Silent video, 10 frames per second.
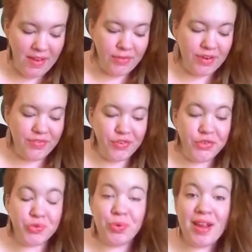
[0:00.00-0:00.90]
favorite for
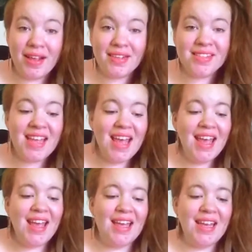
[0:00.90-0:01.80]
drinks.
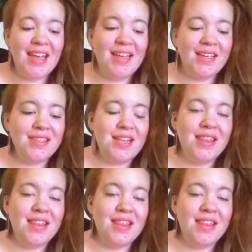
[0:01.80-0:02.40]
It is